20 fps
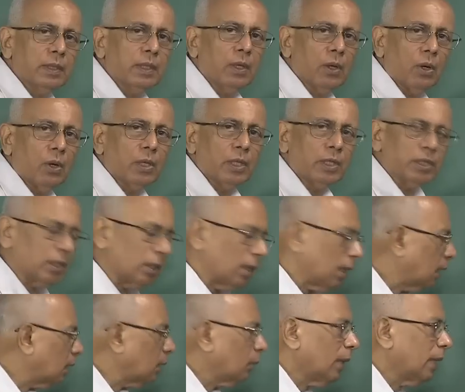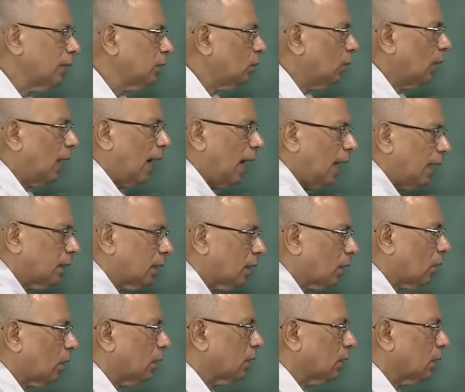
the origin, otherwise you add the